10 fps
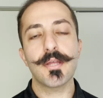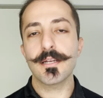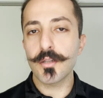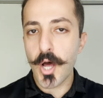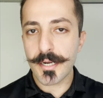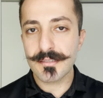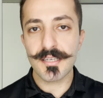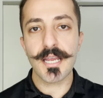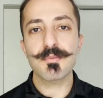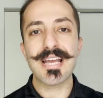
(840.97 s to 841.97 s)
And a lot of
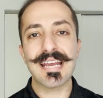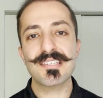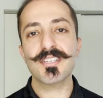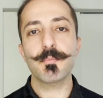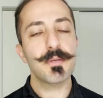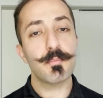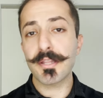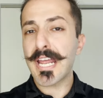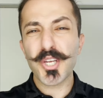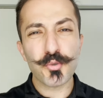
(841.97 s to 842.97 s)
times I see people,
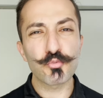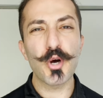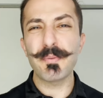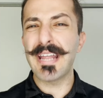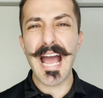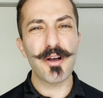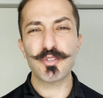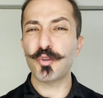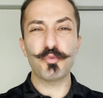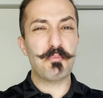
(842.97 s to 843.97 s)
and I grew up in a
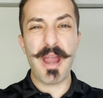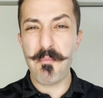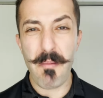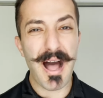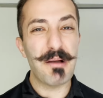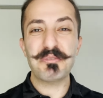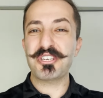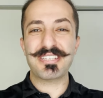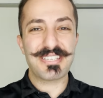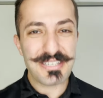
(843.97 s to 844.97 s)
household where my mom
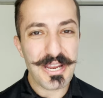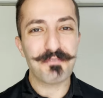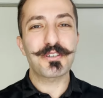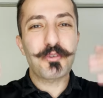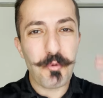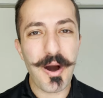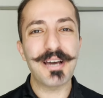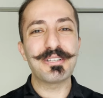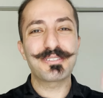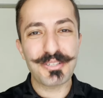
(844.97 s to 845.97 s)
just never
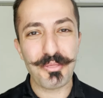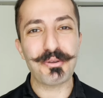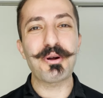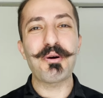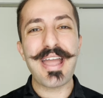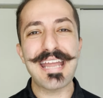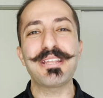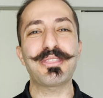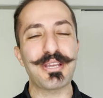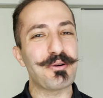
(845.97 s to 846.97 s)
wanted to throw
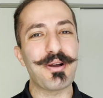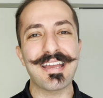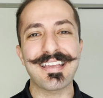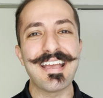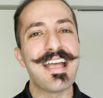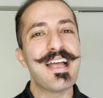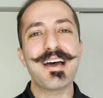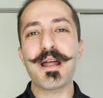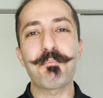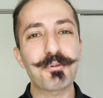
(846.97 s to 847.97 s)
anything away.
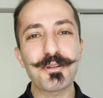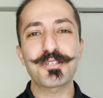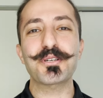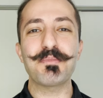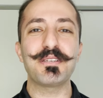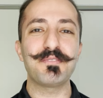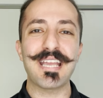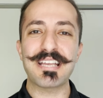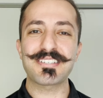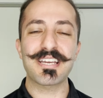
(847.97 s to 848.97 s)
And I'm pretty sure many of you
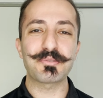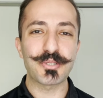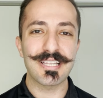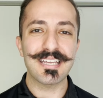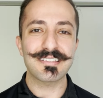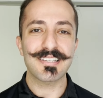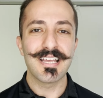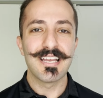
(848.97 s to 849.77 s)
guys can relate.